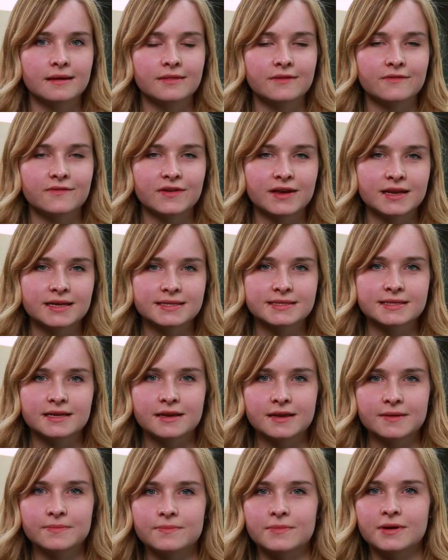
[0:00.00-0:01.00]
The first
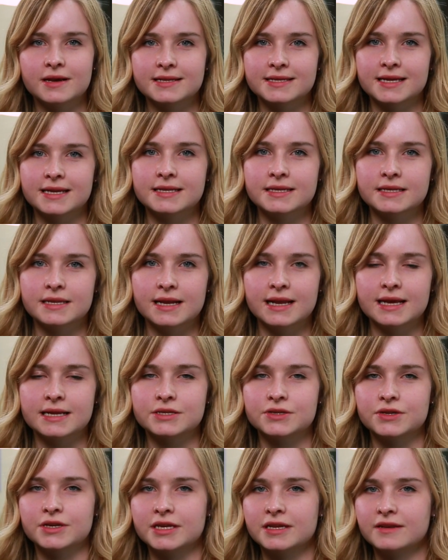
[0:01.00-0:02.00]
time I attended a
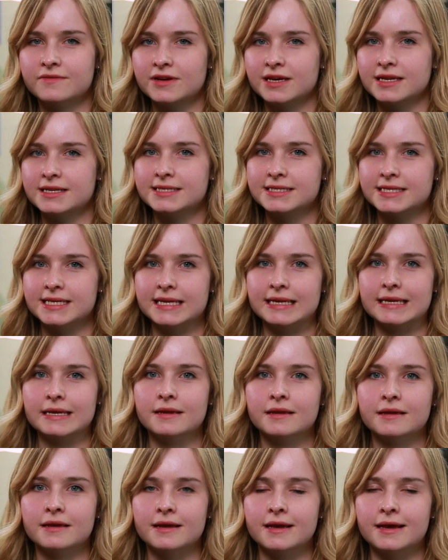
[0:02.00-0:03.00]
lecture at university,
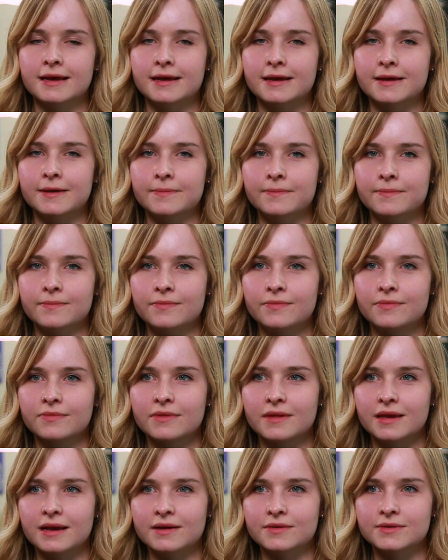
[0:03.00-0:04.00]

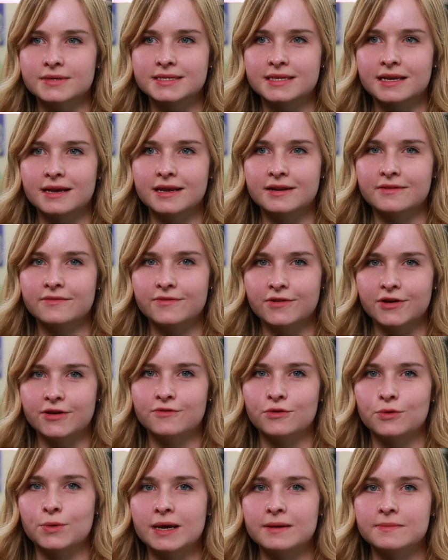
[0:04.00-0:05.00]
I was kind of
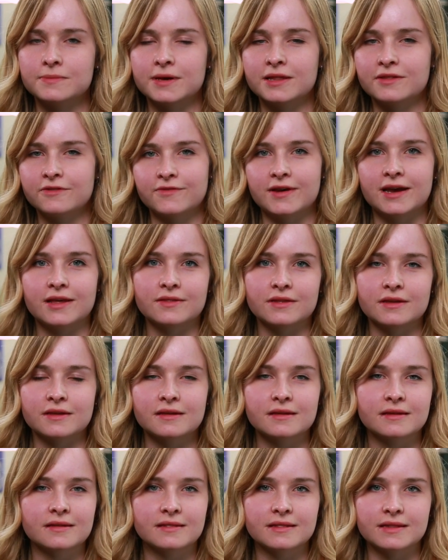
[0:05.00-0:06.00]
overwhelmed by the fact that
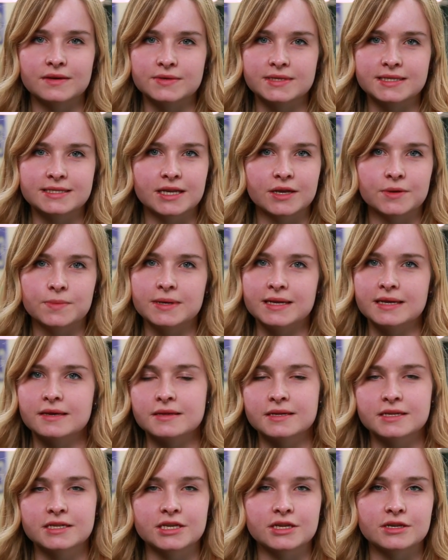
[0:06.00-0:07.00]
there were so many
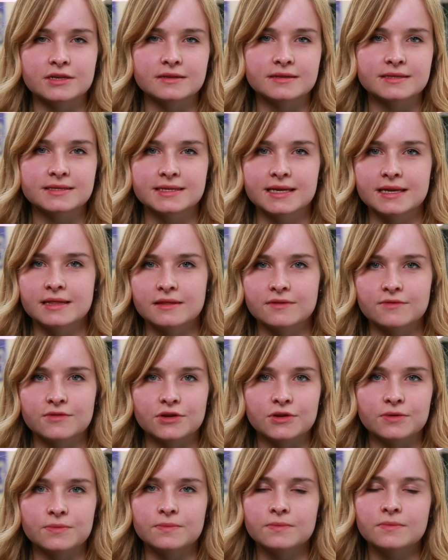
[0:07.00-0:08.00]
other students in the
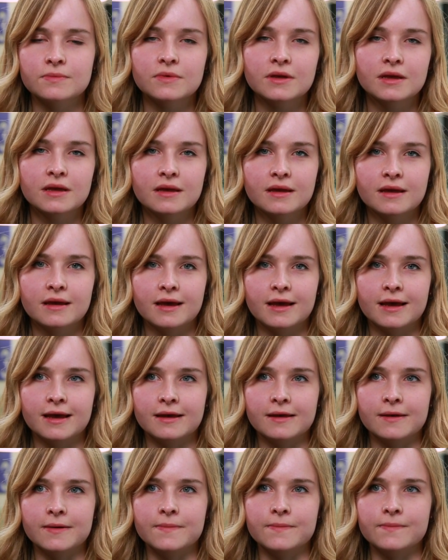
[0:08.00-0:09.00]
room,
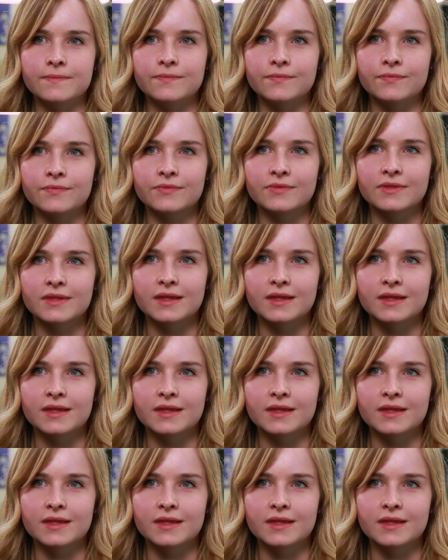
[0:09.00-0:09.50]
and